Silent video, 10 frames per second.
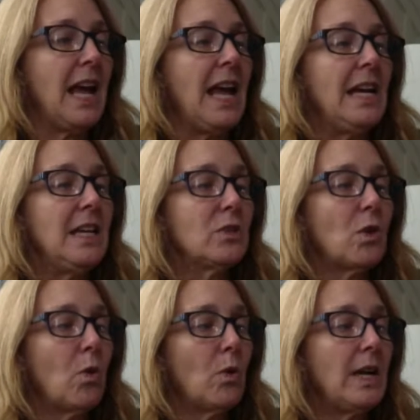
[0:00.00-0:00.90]
His
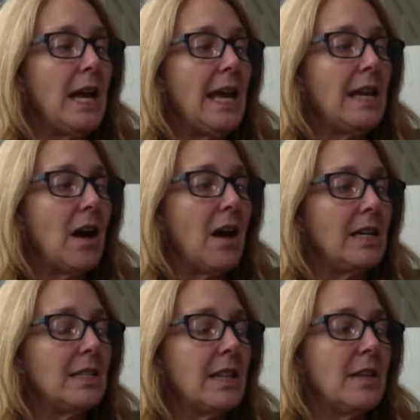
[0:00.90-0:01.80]
horn and
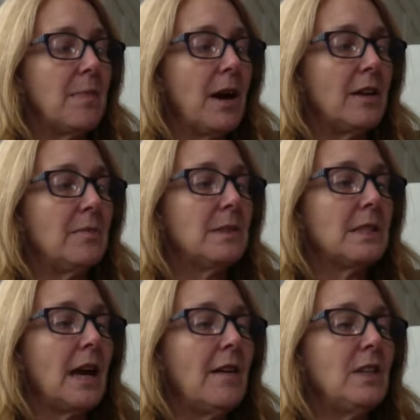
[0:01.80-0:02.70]
eyes and the bottoms
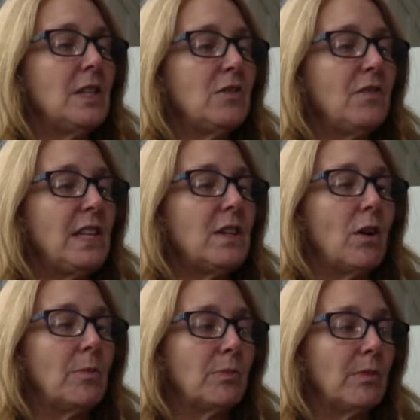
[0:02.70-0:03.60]
of his feet are
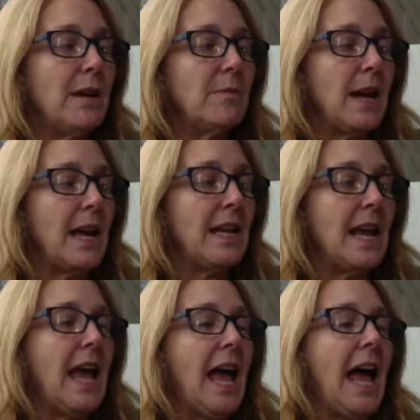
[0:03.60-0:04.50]
bright red,
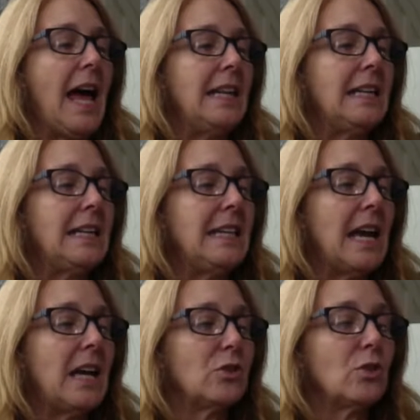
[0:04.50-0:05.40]
and he
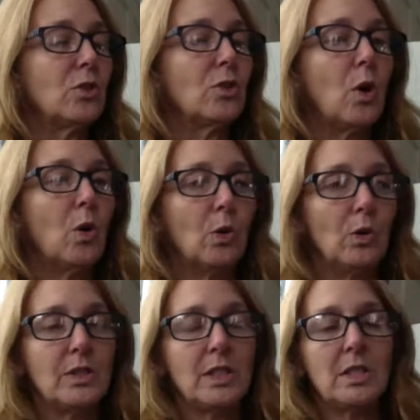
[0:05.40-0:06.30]
has
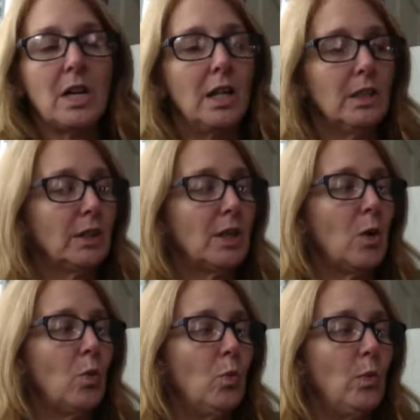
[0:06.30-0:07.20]
gold color
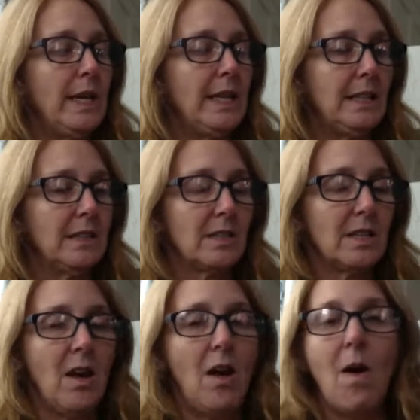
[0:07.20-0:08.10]
wings.
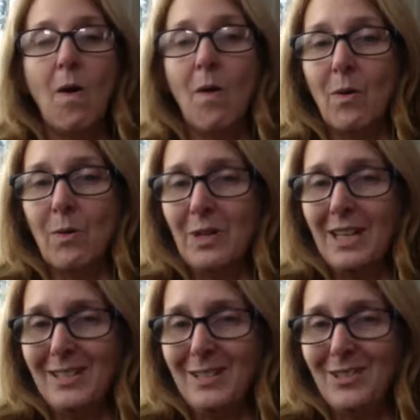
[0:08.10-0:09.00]
Oh,
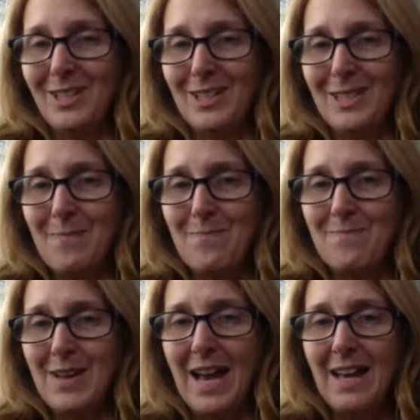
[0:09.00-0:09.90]
can you just
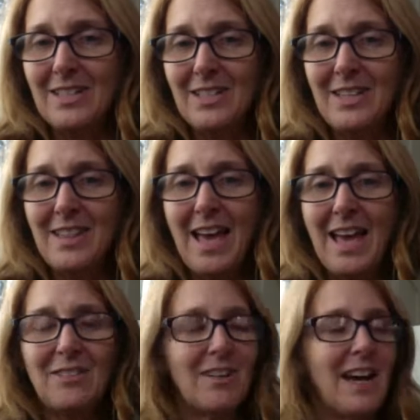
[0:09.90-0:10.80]
imagine
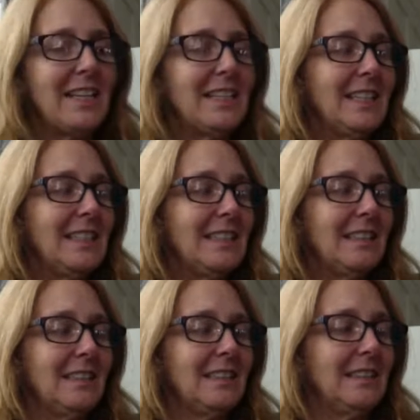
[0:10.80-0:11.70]
that dragon?"
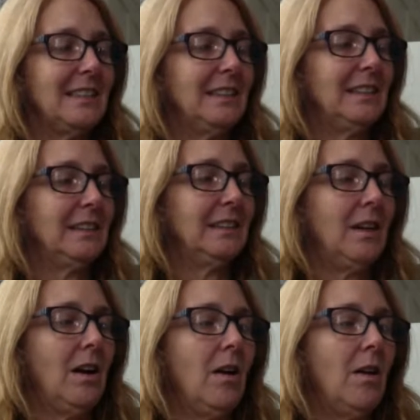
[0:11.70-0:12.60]

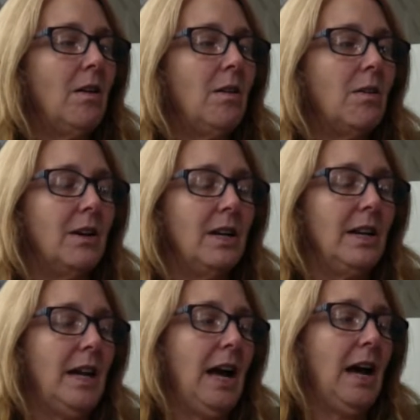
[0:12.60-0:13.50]
"Oh,
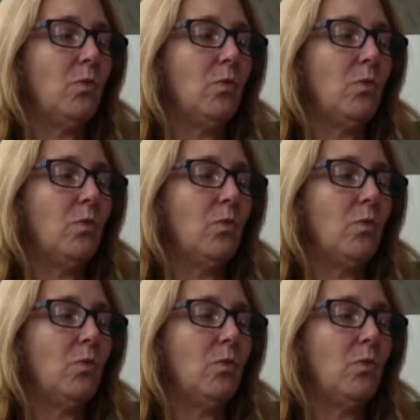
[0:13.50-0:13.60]
how